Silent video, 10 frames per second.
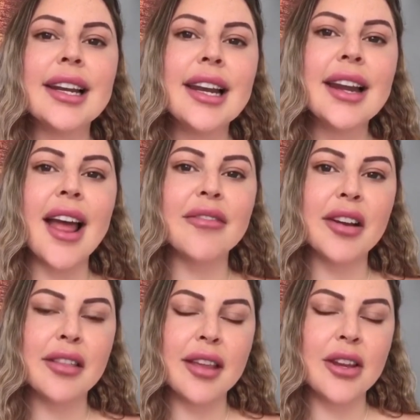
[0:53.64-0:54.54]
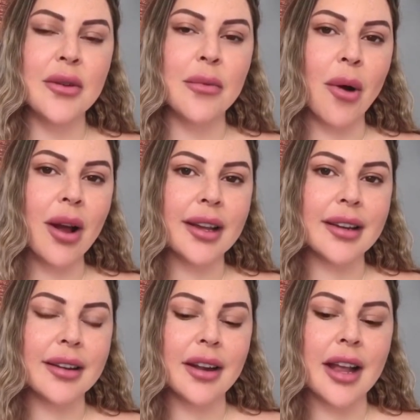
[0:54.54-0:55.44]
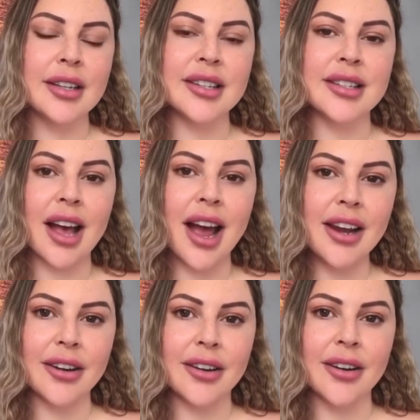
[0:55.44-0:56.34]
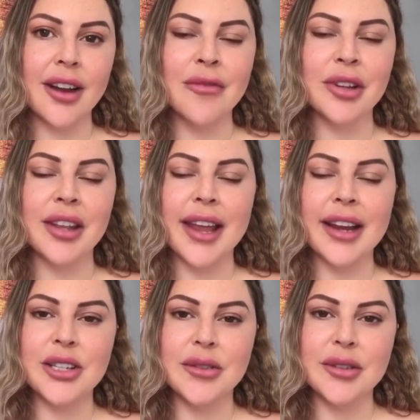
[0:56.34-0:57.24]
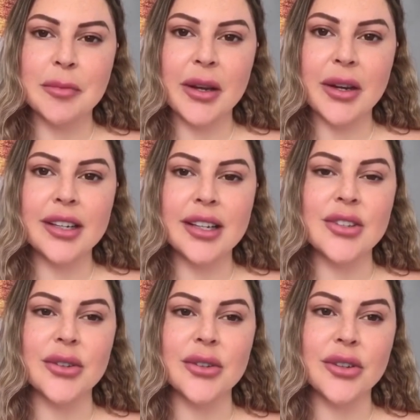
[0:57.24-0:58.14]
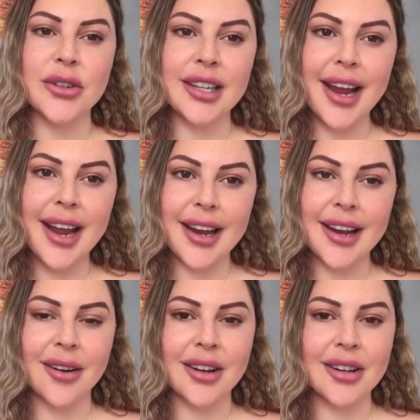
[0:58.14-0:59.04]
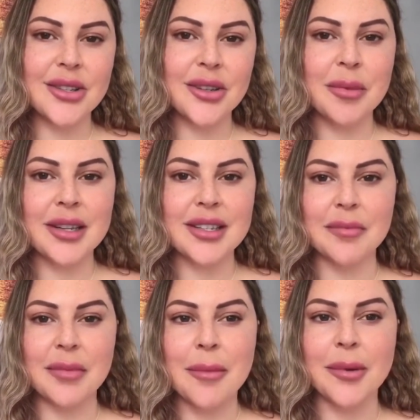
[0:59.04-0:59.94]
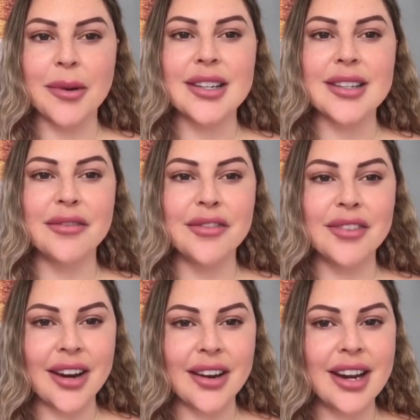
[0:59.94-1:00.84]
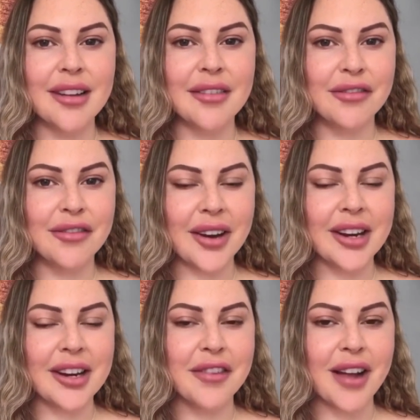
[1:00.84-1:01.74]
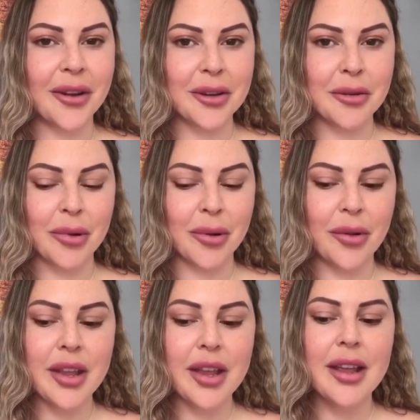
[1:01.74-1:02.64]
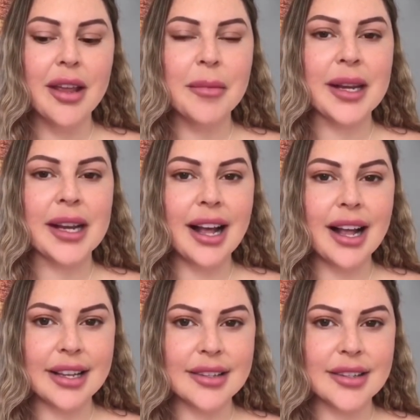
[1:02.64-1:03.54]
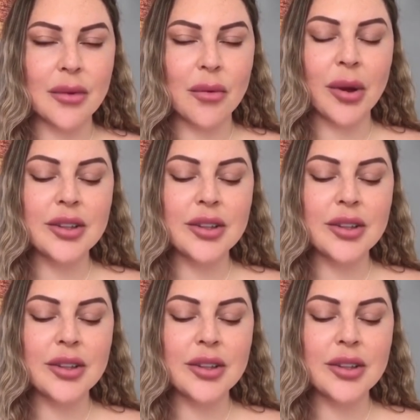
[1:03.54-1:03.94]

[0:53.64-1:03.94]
getting everything you want and desire and would like to experience or create onto a piece of paper is very, very valuable because